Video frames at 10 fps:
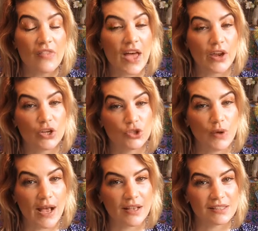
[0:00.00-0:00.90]
that could
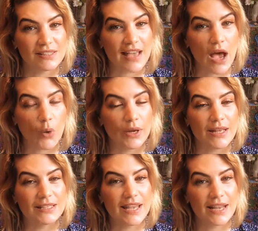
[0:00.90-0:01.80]
drag us down
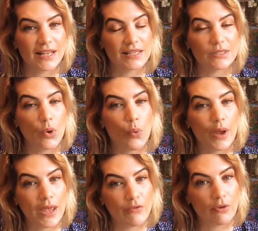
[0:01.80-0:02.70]
and take us
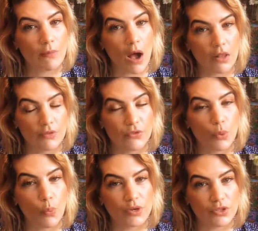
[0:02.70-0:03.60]
away from all of the
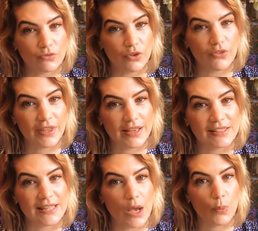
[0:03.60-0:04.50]
wonderful
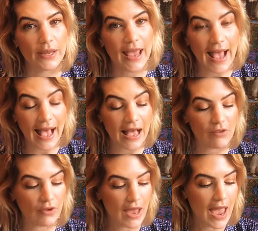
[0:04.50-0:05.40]
things that we
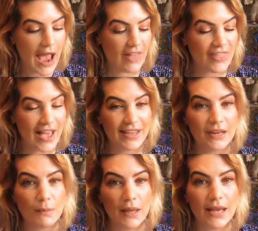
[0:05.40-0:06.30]
have. And that can
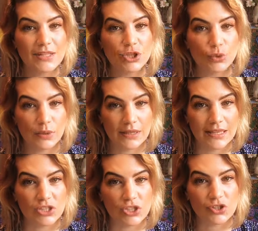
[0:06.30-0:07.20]
apply to
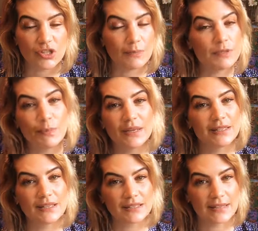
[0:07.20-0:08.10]
relationships, but it
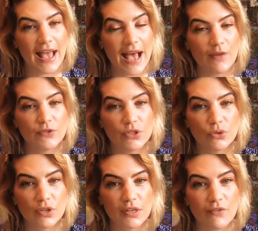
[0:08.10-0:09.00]
doesn't have to.
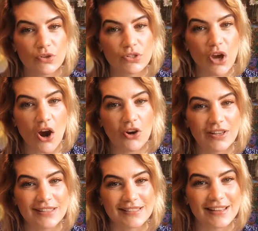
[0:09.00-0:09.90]
The lover's card
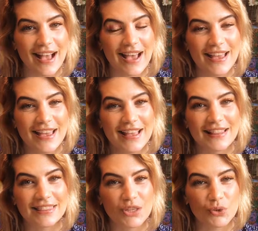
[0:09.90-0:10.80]
is not
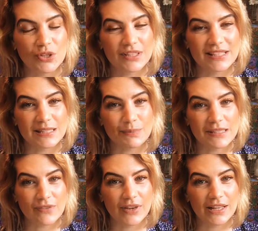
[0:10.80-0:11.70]
literally
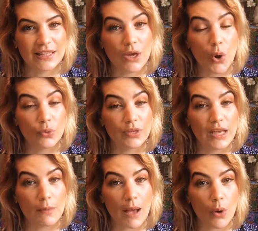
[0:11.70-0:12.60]
specifically
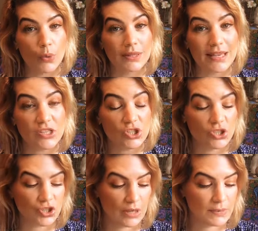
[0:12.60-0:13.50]
only about
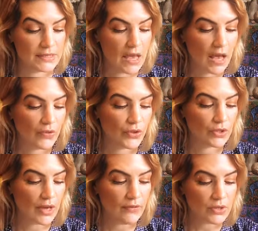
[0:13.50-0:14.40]
relationships. The
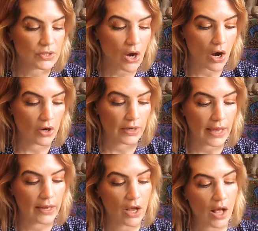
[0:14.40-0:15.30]
lover's card
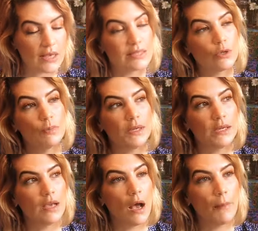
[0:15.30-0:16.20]
can also
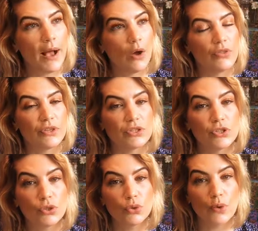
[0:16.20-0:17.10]
be about the
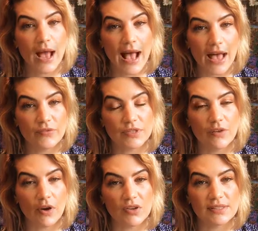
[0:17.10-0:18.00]
two halves
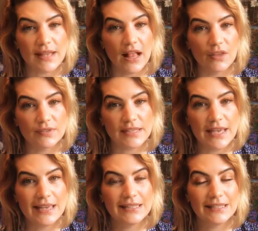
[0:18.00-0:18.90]
of ourselves
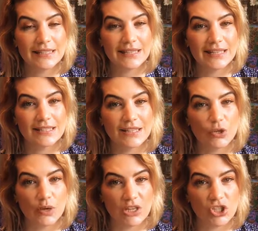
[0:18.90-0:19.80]
needing
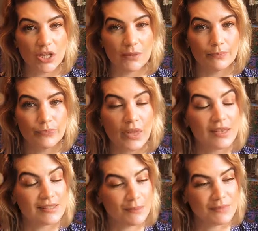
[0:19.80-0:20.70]
integration.
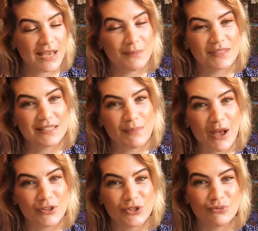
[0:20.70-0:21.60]
Sometimes it's
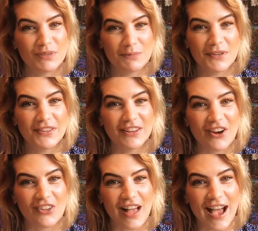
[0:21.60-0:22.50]
about two people in
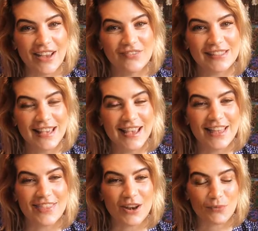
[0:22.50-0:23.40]
our lives
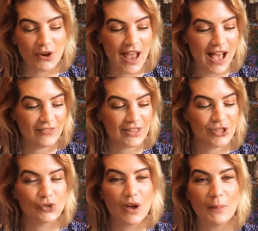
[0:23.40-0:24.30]
that we're having
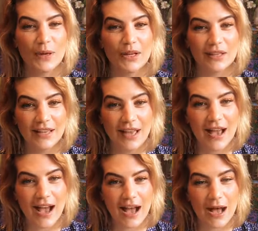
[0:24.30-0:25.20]
trouble
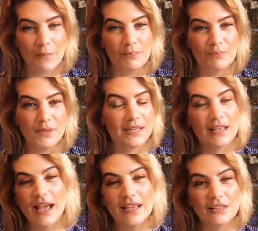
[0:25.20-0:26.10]
um,
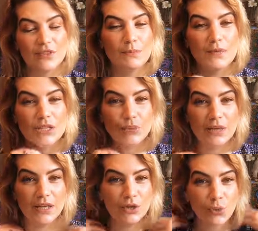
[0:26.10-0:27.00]
being kind of in
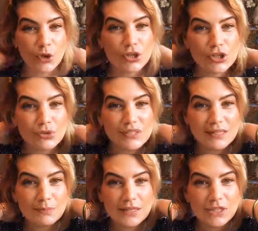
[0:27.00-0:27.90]
between or
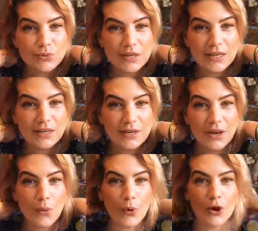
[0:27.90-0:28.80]
choosing
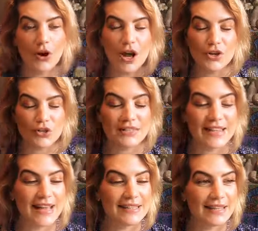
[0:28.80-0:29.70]
between or
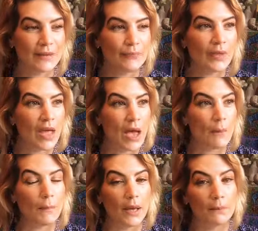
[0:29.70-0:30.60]
understanding.
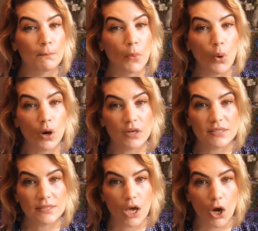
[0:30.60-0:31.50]
But more
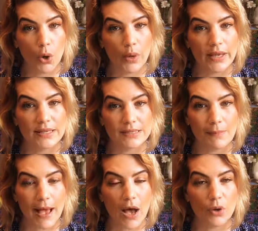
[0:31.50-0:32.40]
so, it's
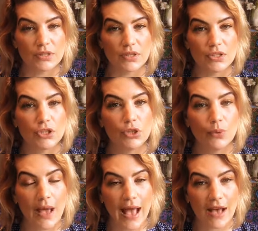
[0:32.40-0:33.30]
about the
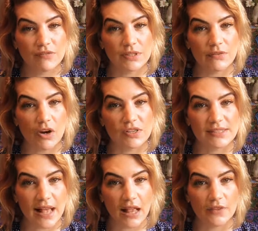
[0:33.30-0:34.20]
two halves of
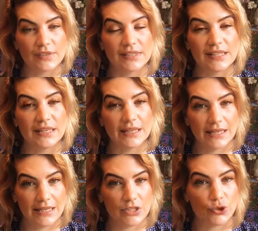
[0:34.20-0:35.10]
ourselves needing